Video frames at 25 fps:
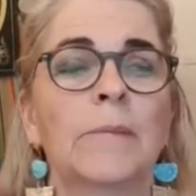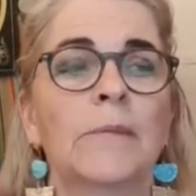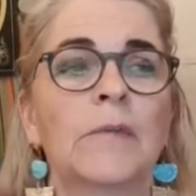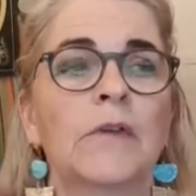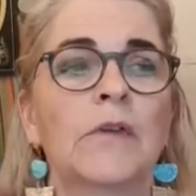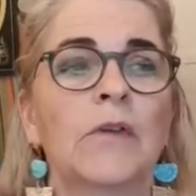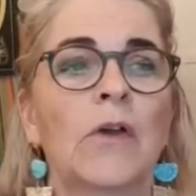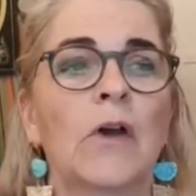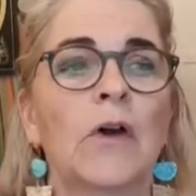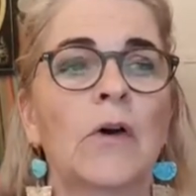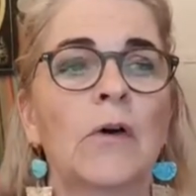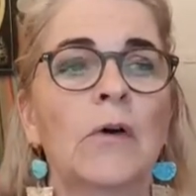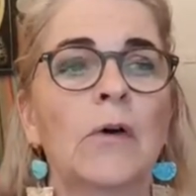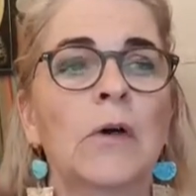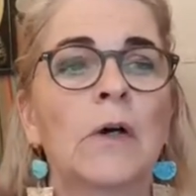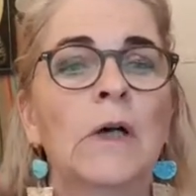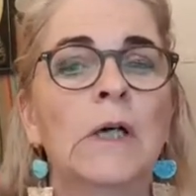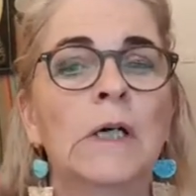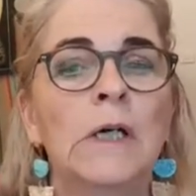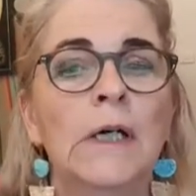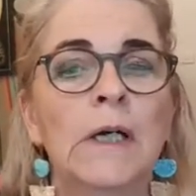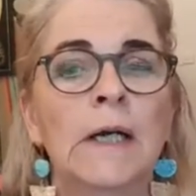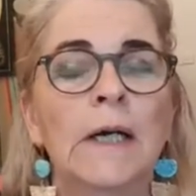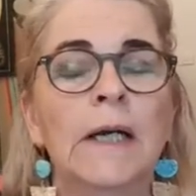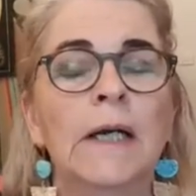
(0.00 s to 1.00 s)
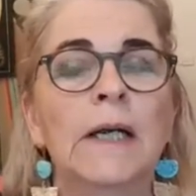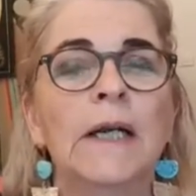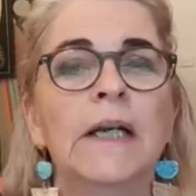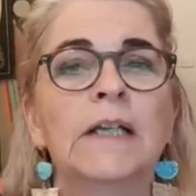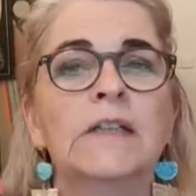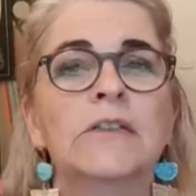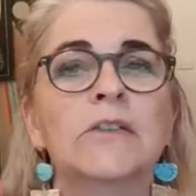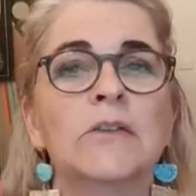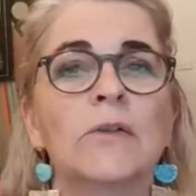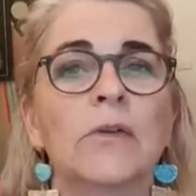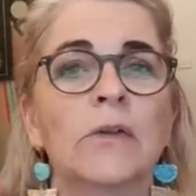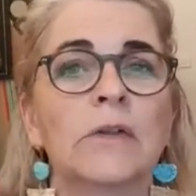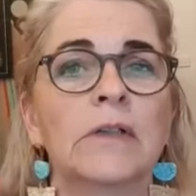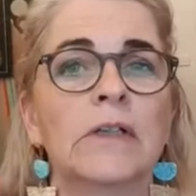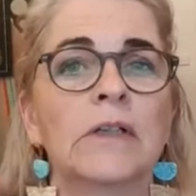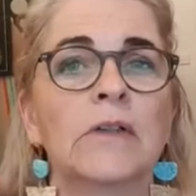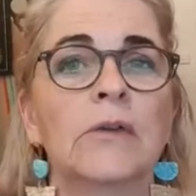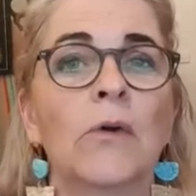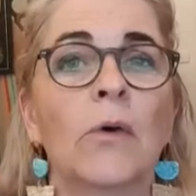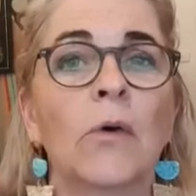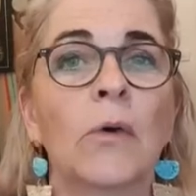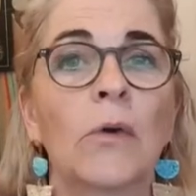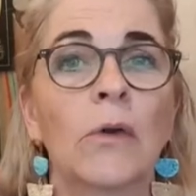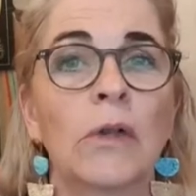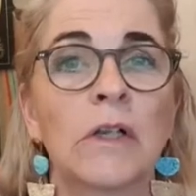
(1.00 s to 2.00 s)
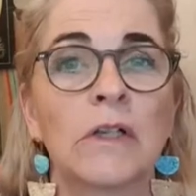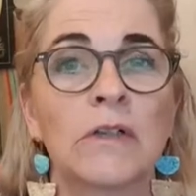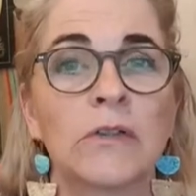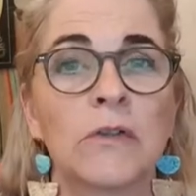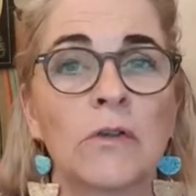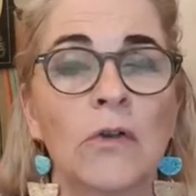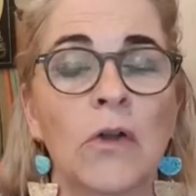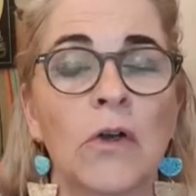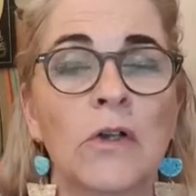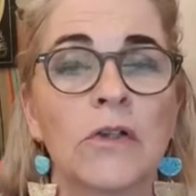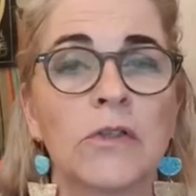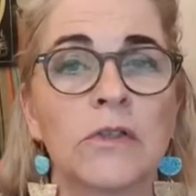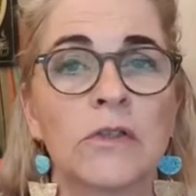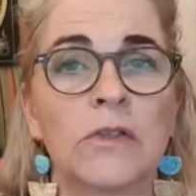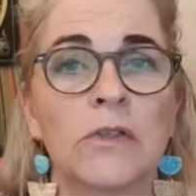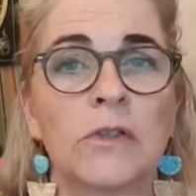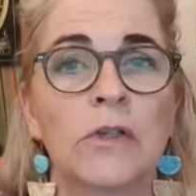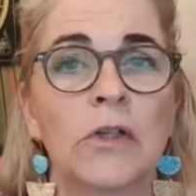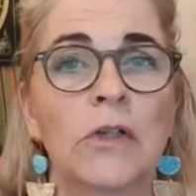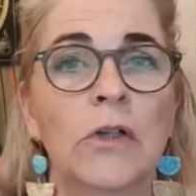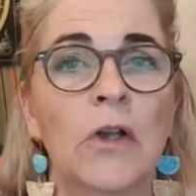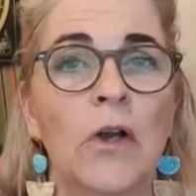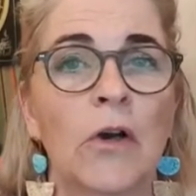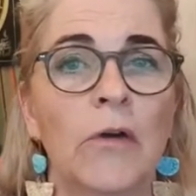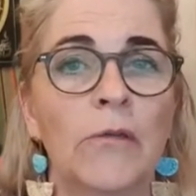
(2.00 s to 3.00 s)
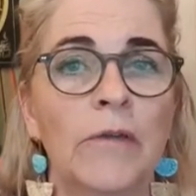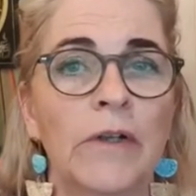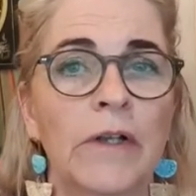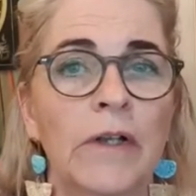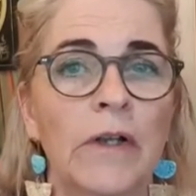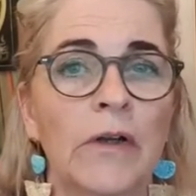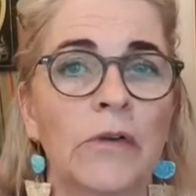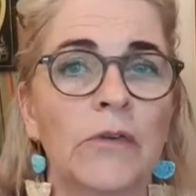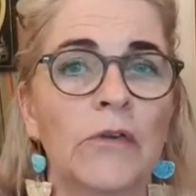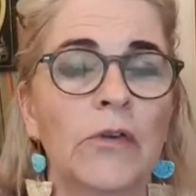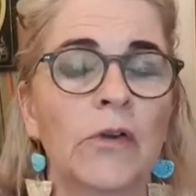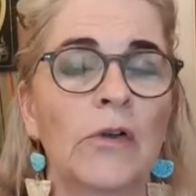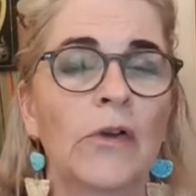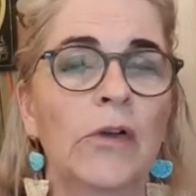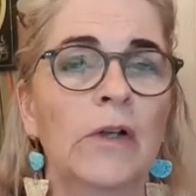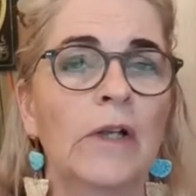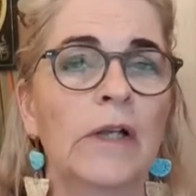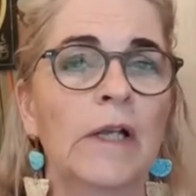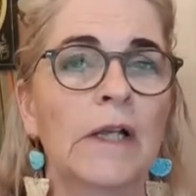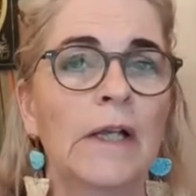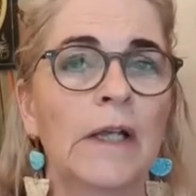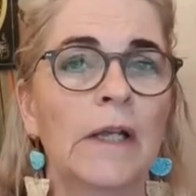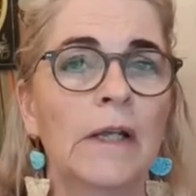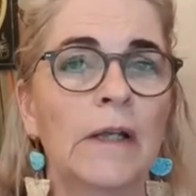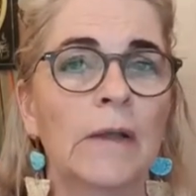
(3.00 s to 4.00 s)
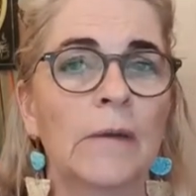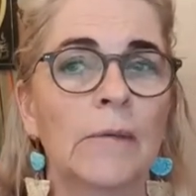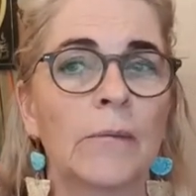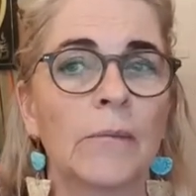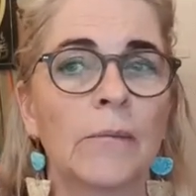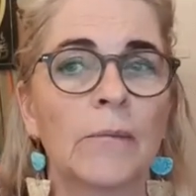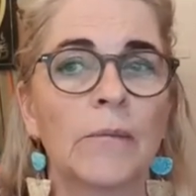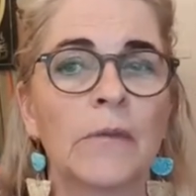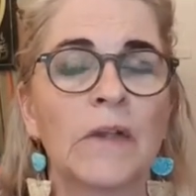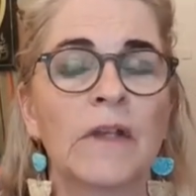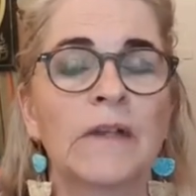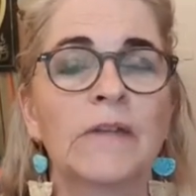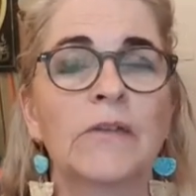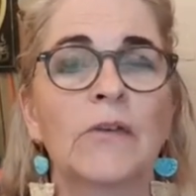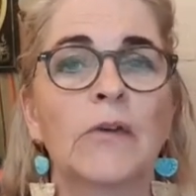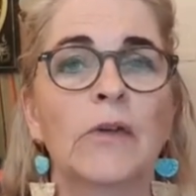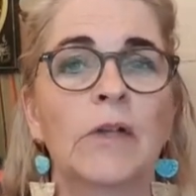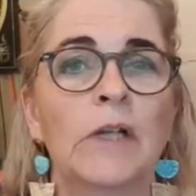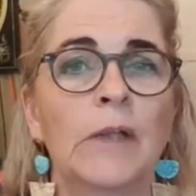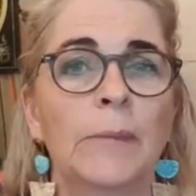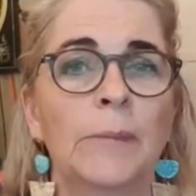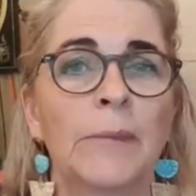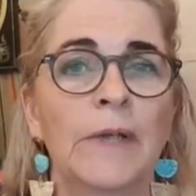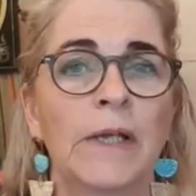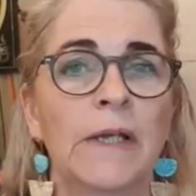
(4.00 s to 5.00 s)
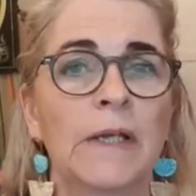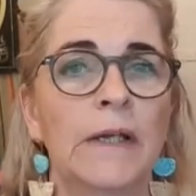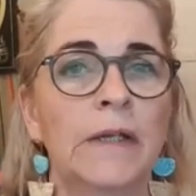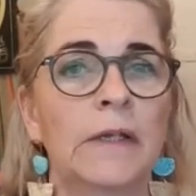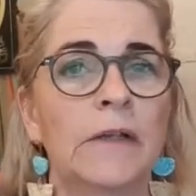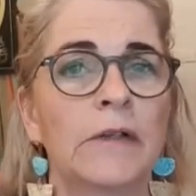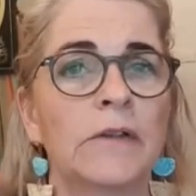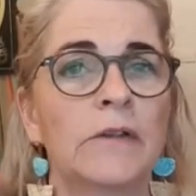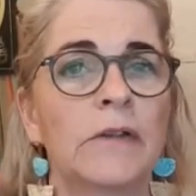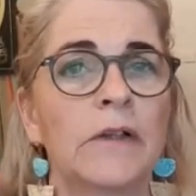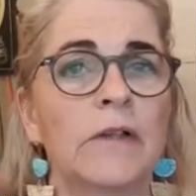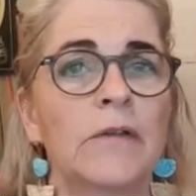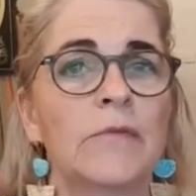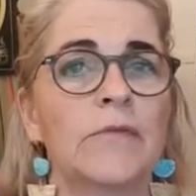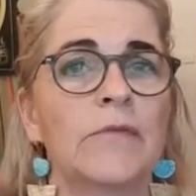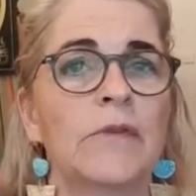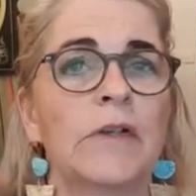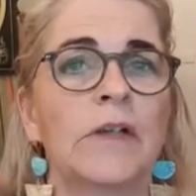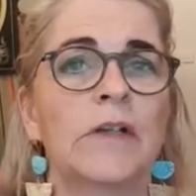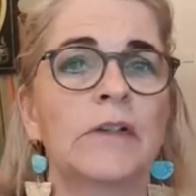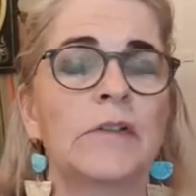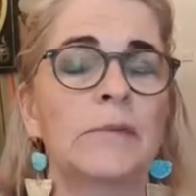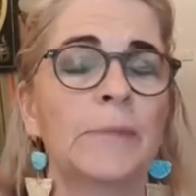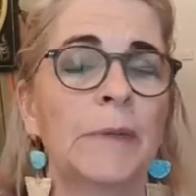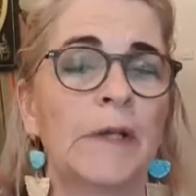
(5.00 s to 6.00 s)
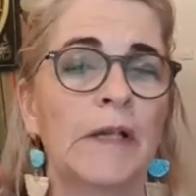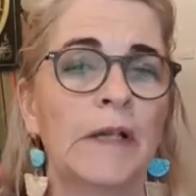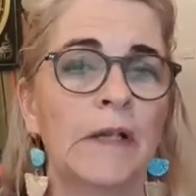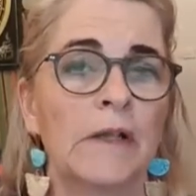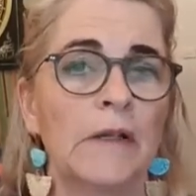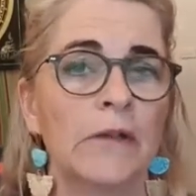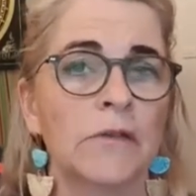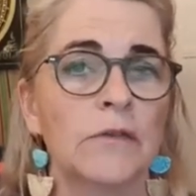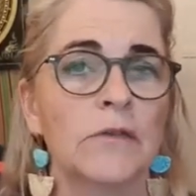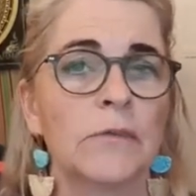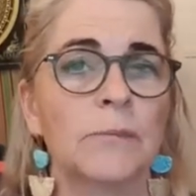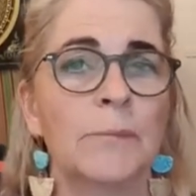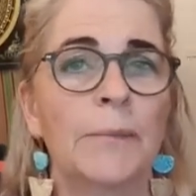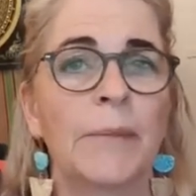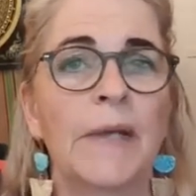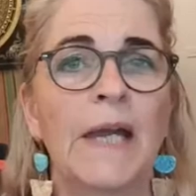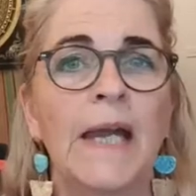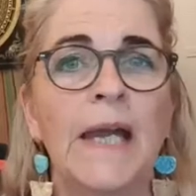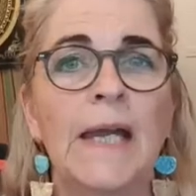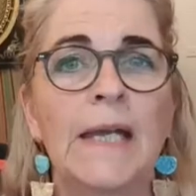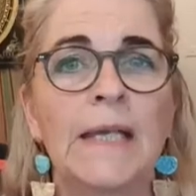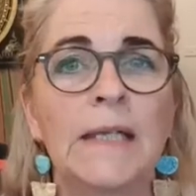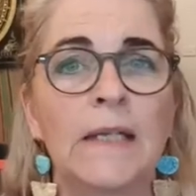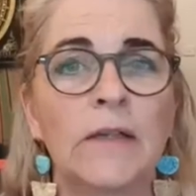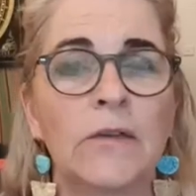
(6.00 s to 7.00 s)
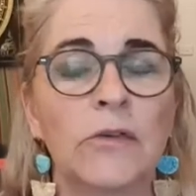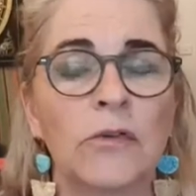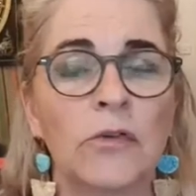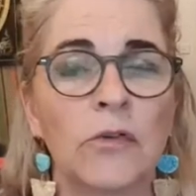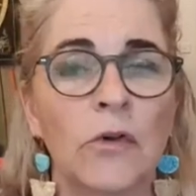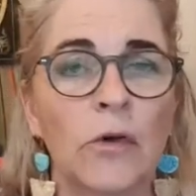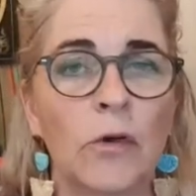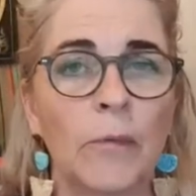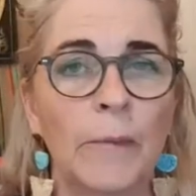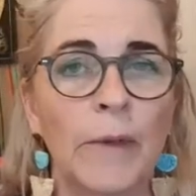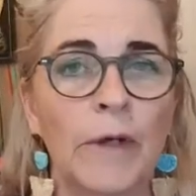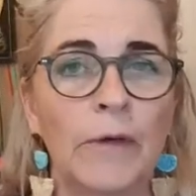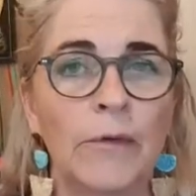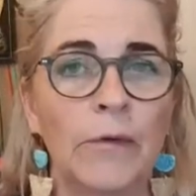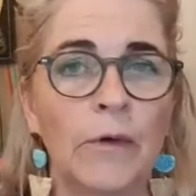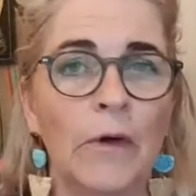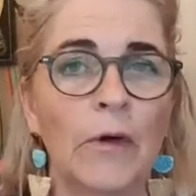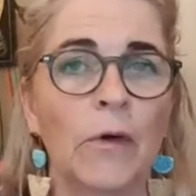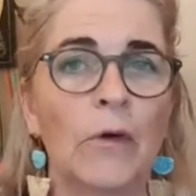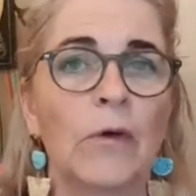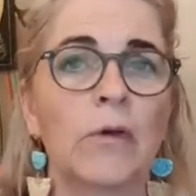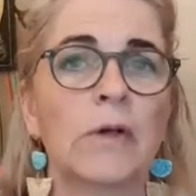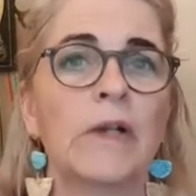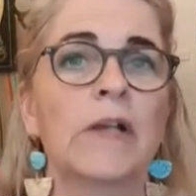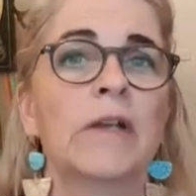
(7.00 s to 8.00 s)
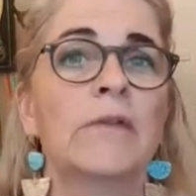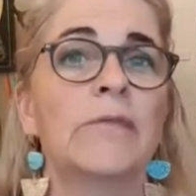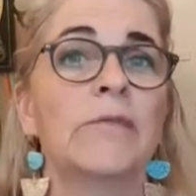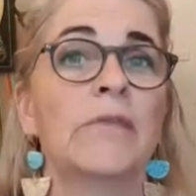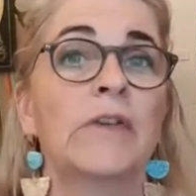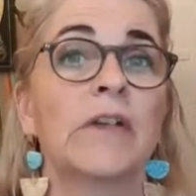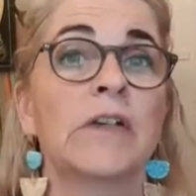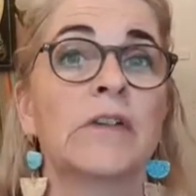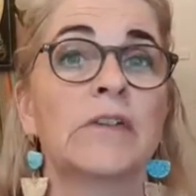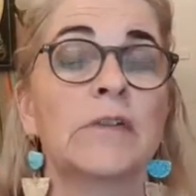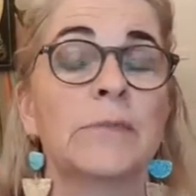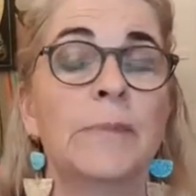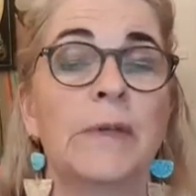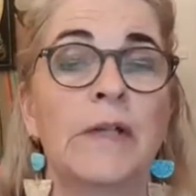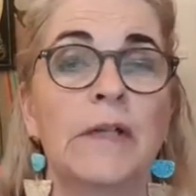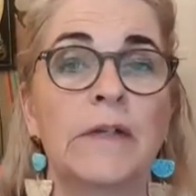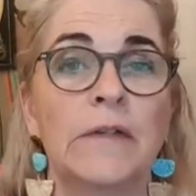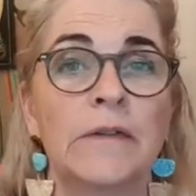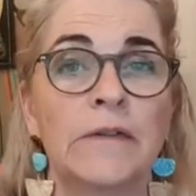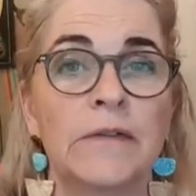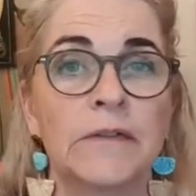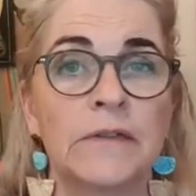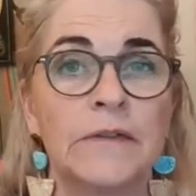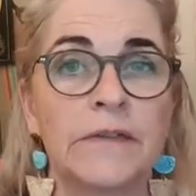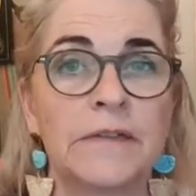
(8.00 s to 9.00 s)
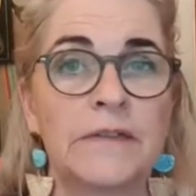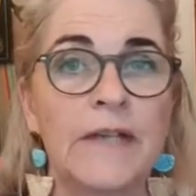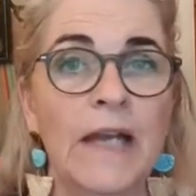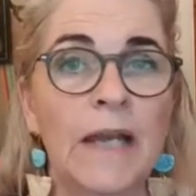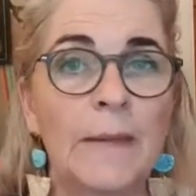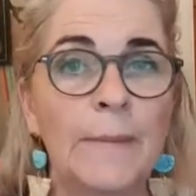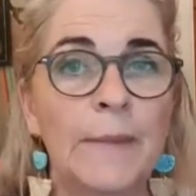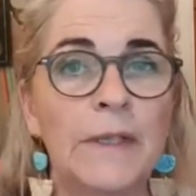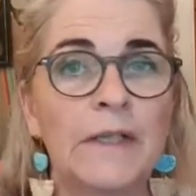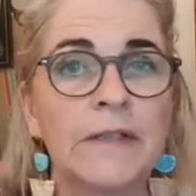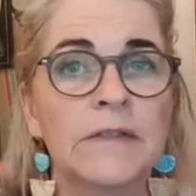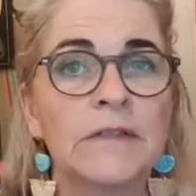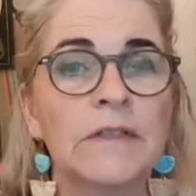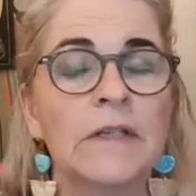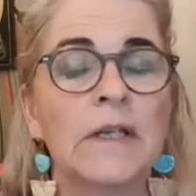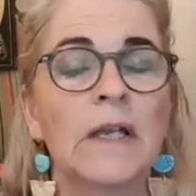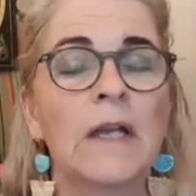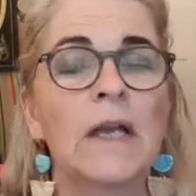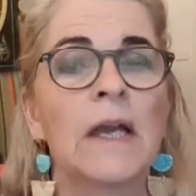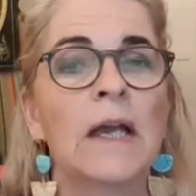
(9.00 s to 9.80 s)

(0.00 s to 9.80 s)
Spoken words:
So it's not that all is lost, you know, when that early period, if we experience pain and trauma, or if we experience damage,